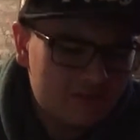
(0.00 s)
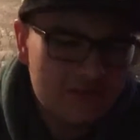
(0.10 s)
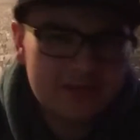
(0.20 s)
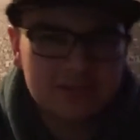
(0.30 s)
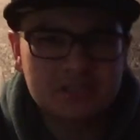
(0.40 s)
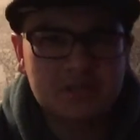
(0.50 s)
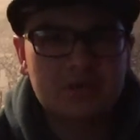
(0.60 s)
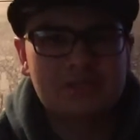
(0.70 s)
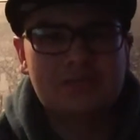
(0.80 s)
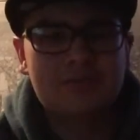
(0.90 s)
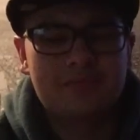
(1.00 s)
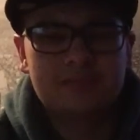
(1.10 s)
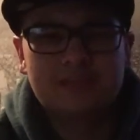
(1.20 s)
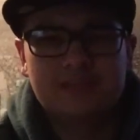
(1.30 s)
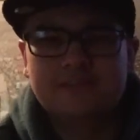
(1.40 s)
I felt like Uncharted 2
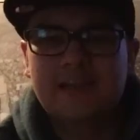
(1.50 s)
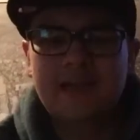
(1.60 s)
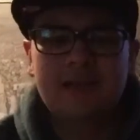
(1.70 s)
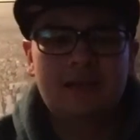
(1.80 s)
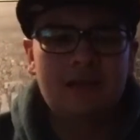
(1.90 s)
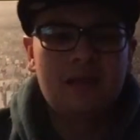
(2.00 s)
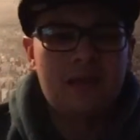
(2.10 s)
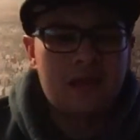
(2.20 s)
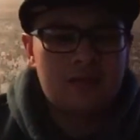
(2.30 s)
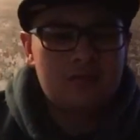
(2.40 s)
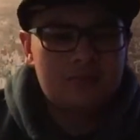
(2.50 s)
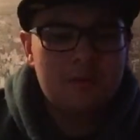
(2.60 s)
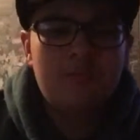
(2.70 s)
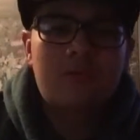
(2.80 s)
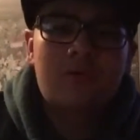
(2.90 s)
Among Thieves had a little
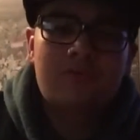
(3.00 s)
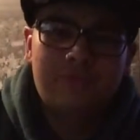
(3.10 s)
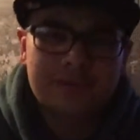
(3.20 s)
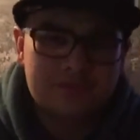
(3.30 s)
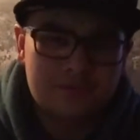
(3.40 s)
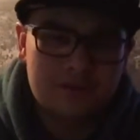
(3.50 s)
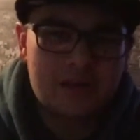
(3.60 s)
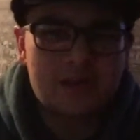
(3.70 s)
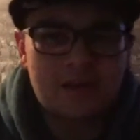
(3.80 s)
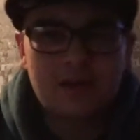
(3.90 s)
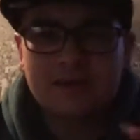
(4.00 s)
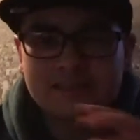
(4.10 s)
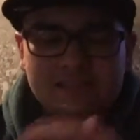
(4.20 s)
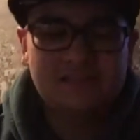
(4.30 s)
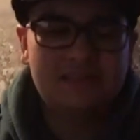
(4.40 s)
bit more adventure and
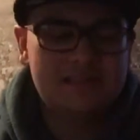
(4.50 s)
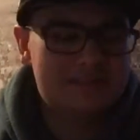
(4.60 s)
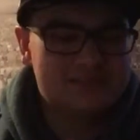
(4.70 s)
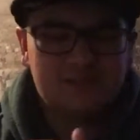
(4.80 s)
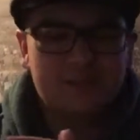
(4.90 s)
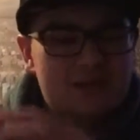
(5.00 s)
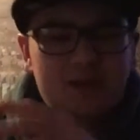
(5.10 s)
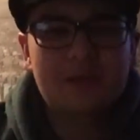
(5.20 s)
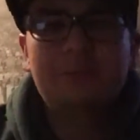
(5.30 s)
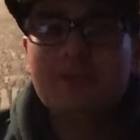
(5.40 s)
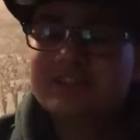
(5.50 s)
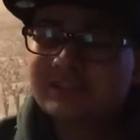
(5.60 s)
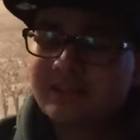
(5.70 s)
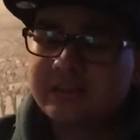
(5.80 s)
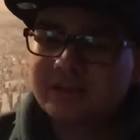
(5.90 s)
iconic cities, iconic
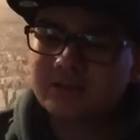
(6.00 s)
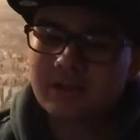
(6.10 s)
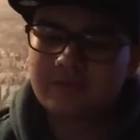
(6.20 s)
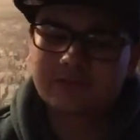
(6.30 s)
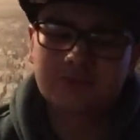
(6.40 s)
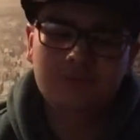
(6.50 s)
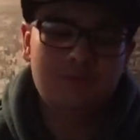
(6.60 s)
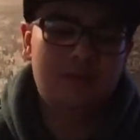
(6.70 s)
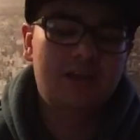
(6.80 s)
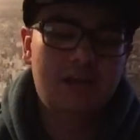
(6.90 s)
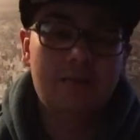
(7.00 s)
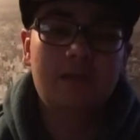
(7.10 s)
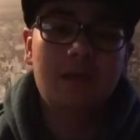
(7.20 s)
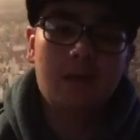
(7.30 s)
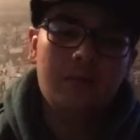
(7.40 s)
places that they traveled to. But again,
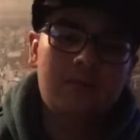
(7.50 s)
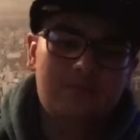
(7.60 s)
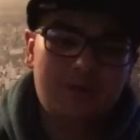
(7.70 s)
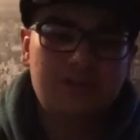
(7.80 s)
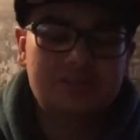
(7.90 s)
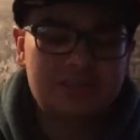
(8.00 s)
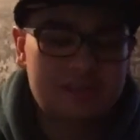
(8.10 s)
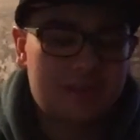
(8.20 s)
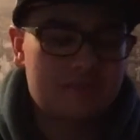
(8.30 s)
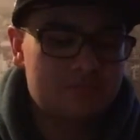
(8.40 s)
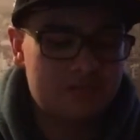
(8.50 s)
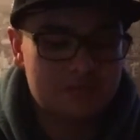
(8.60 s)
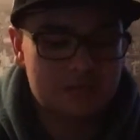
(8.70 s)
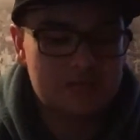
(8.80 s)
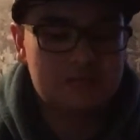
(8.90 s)
this may just have to be
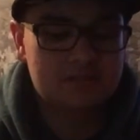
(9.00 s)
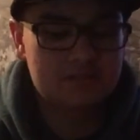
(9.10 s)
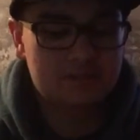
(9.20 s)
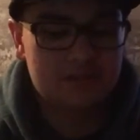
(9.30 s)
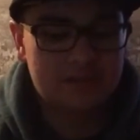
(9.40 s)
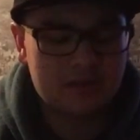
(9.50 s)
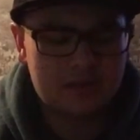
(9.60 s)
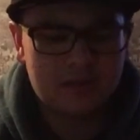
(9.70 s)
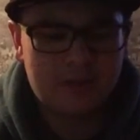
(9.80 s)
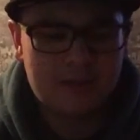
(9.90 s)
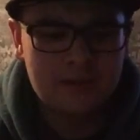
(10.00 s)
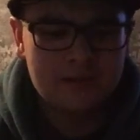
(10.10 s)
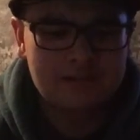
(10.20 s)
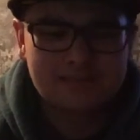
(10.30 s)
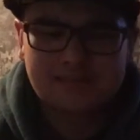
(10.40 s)
me to like
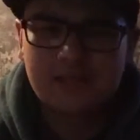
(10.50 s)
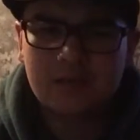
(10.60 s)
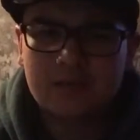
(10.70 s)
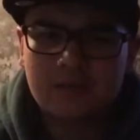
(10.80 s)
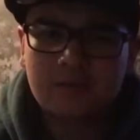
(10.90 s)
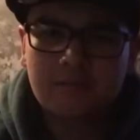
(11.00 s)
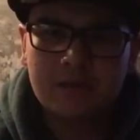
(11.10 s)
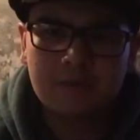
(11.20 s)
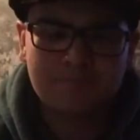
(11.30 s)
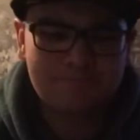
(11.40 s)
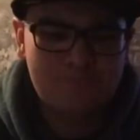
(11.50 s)
sit on it a bit,